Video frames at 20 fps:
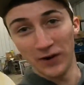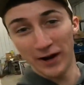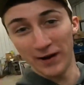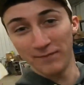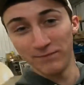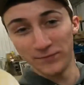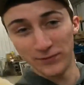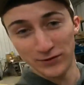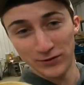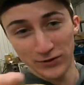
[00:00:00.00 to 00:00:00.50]

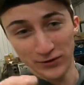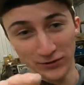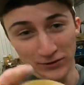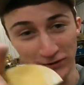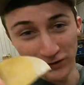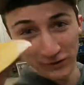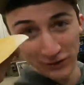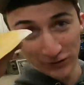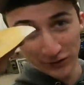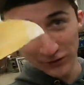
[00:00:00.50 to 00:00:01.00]
I'm
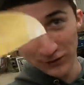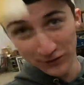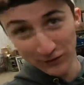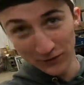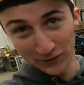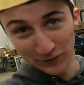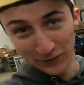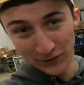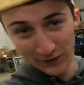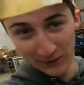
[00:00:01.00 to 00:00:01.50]
sure
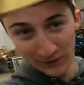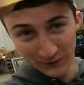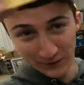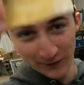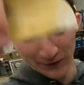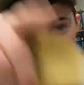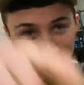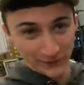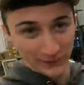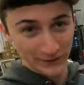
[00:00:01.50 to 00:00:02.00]
you don't
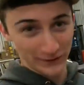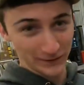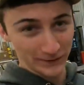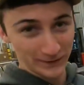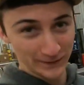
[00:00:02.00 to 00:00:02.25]
know, though.